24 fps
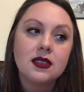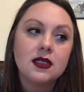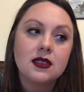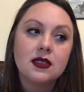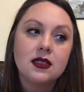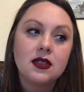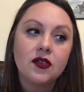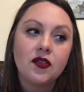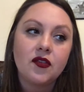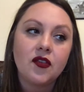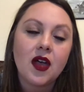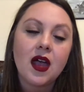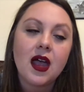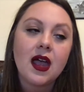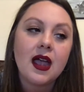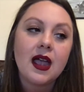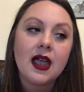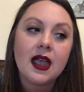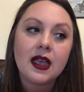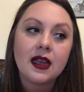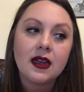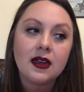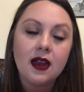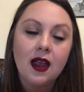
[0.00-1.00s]

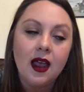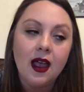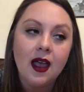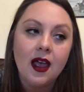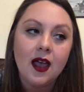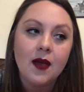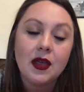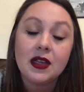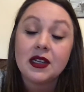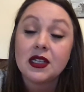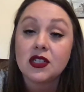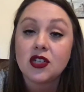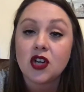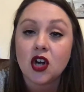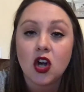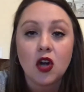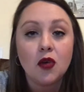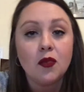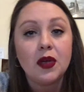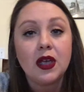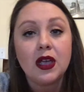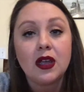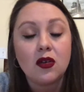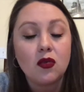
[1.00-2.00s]
define and
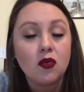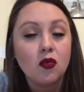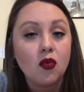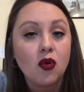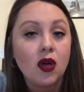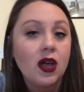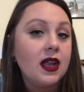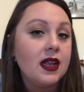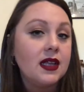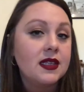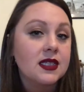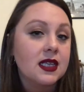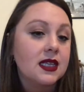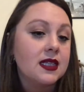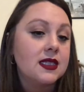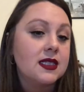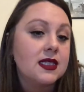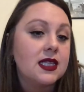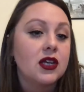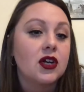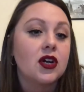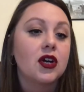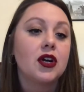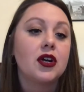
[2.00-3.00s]
determine what is
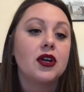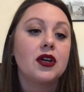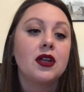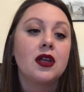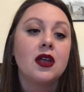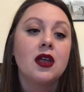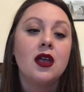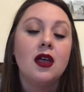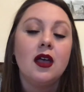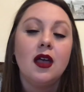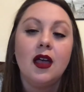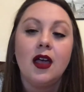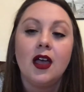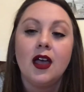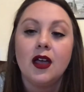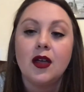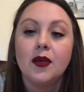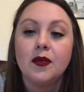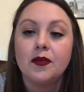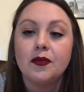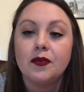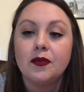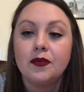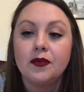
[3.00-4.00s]
considered
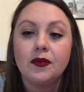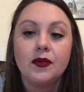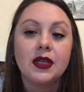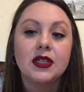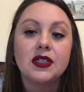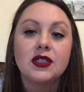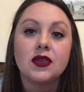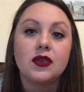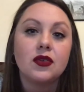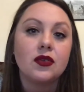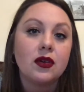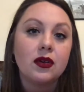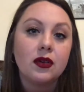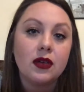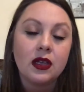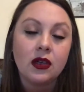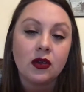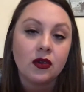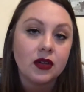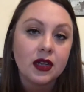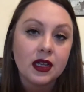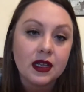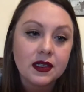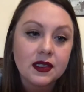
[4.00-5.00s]
mental
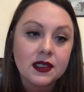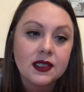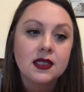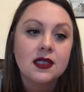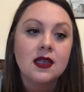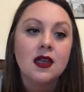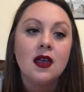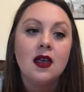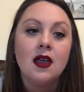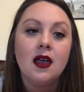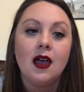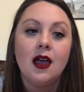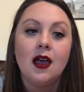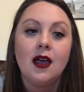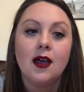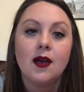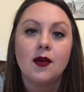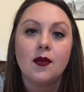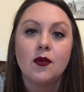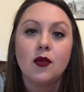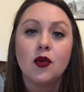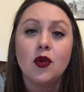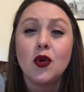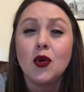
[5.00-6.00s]
illness,
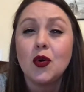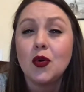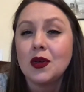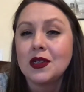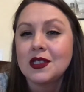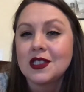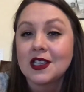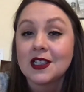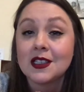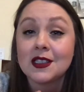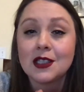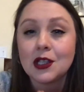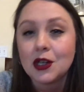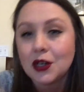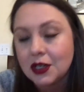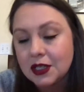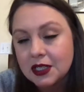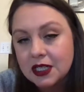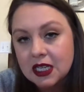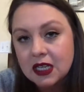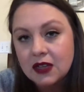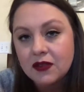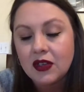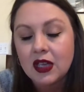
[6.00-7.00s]
who is considered
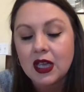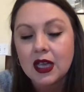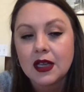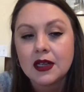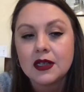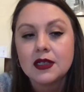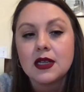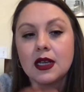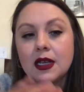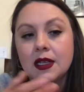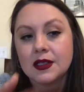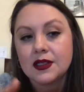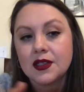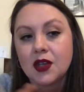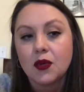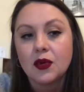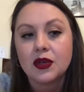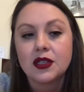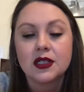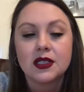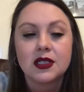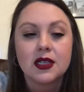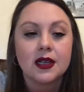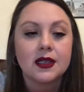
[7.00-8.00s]
deviant, and so we
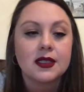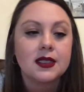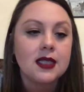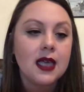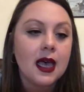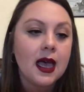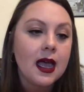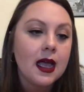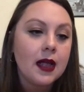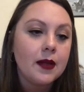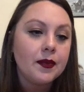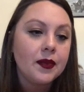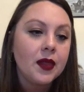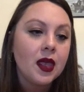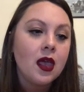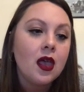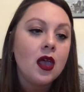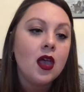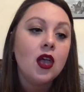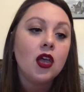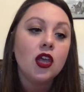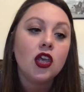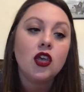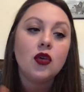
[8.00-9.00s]
discussed that.
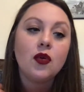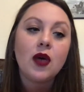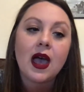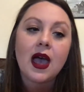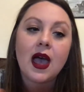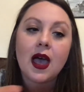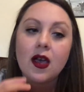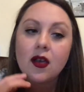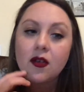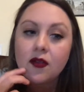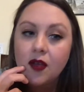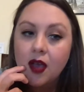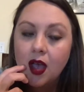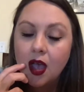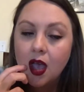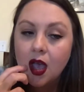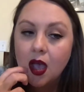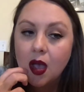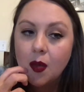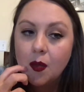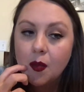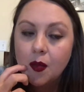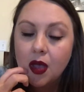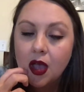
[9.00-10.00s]
You
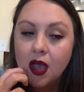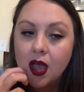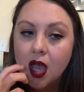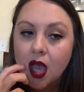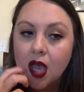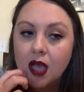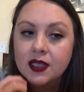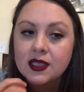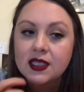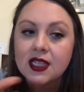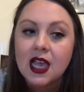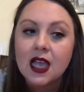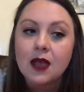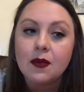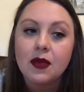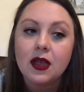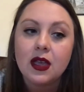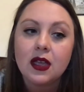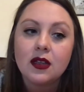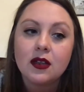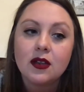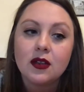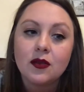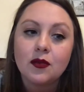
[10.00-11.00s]
have
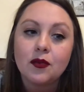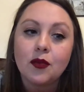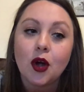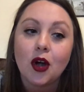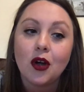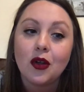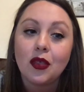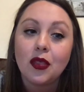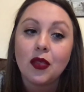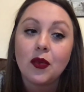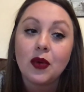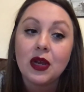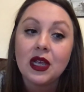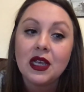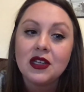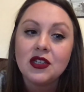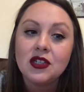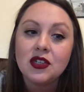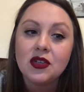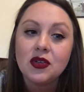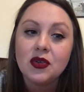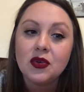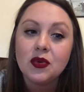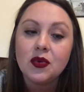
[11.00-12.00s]
assignment part 3
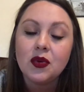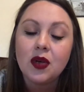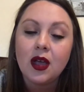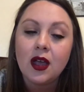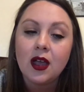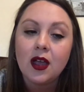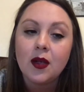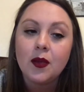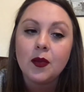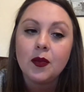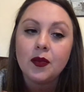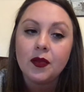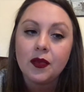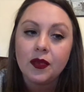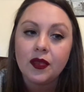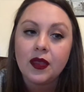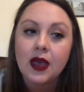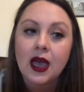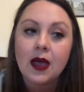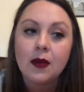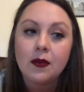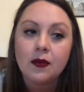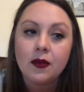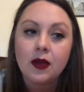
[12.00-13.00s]
due
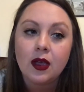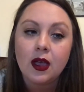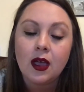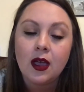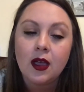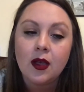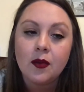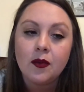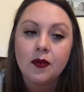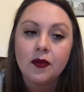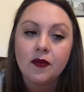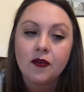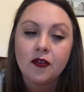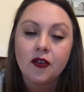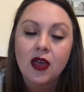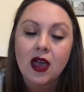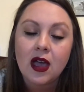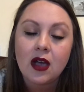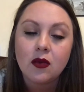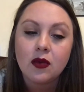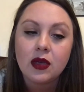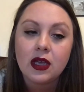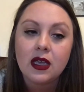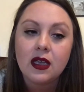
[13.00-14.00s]
for
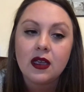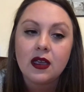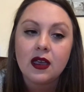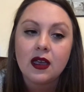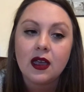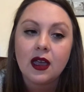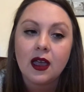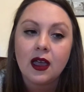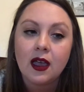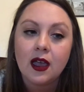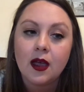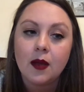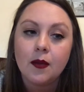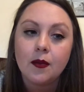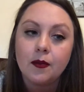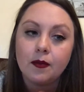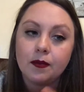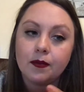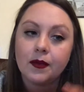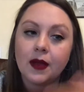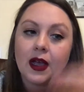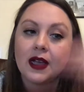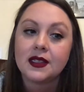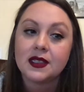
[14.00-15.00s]
that week.
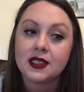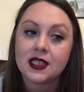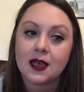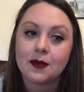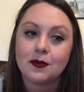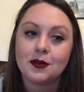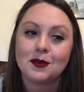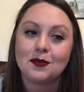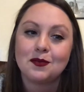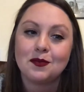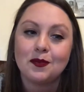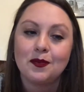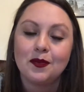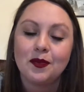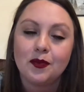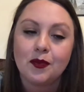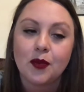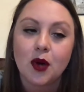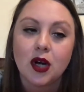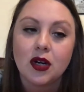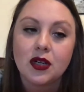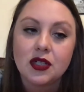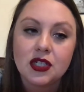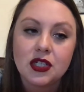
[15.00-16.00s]
I skipped
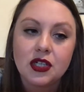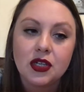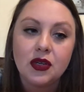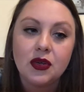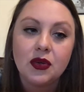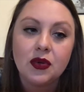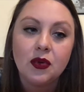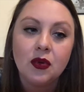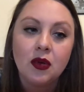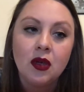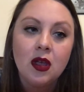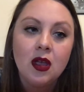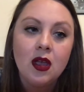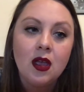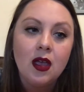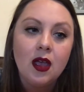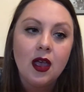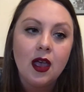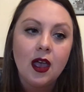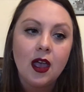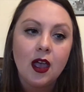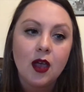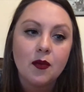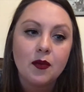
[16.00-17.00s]
part 2,
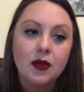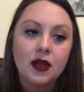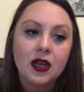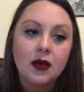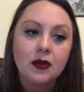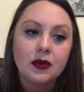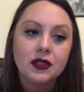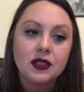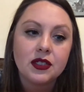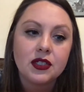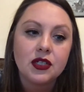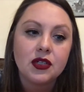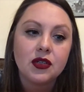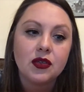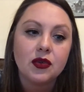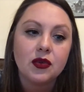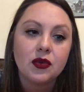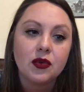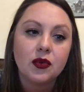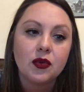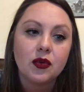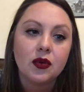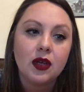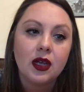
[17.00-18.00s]
but it was
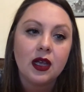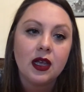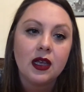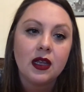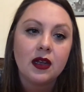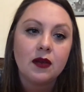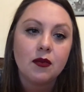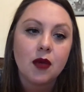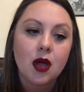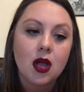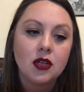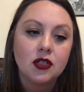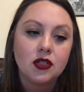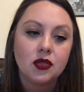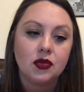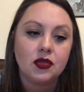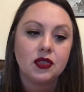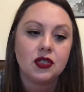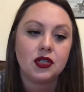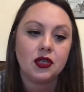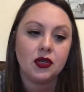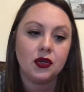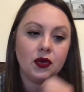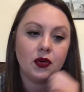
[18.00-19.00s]
due in module
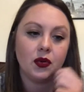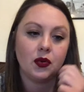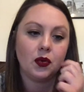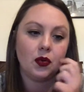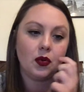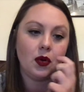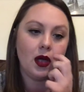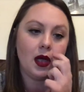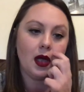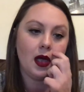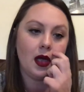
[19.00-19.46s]
2